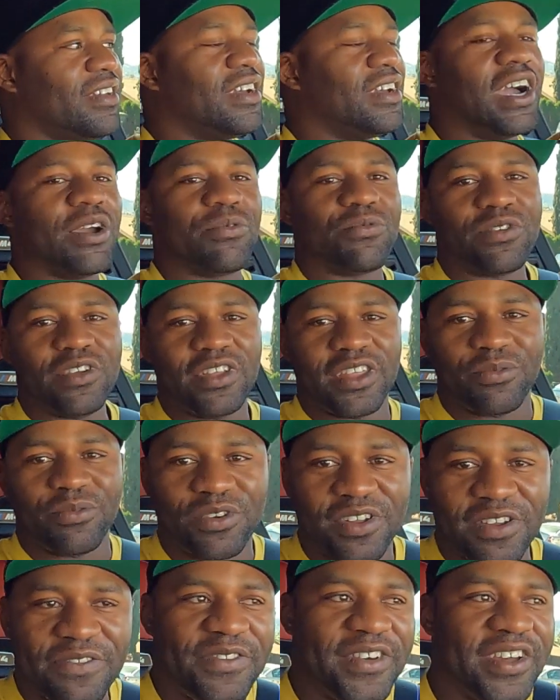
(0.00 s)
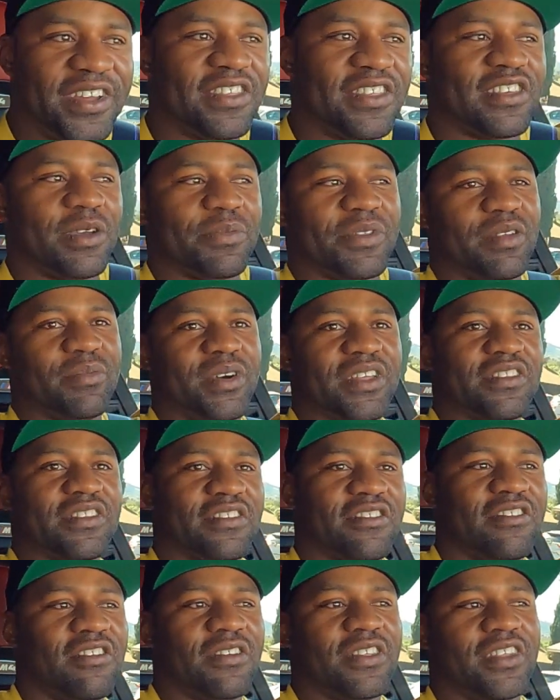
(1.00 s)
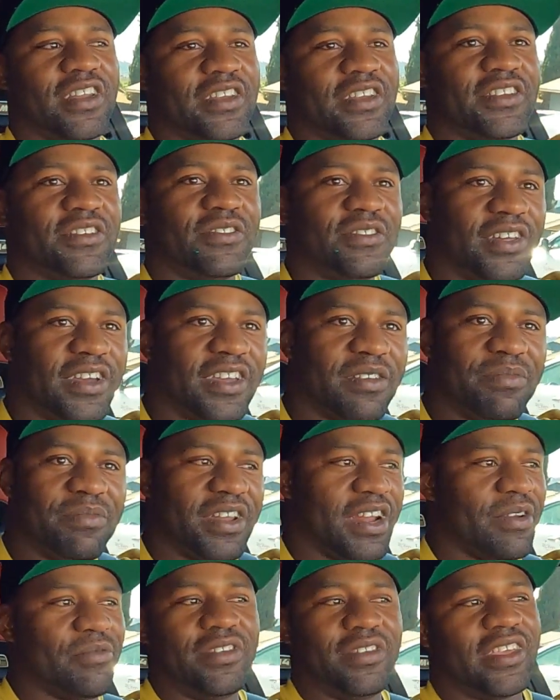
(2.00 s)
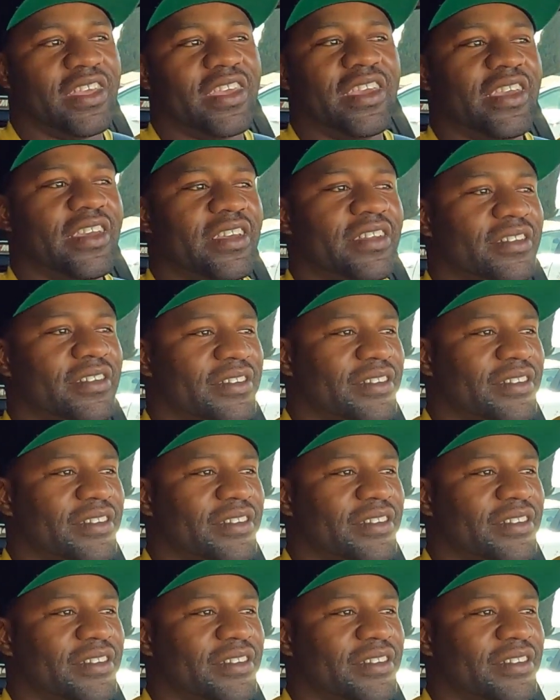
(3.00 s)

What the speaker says: I really want to find something about this car that I don't like, but I really can't.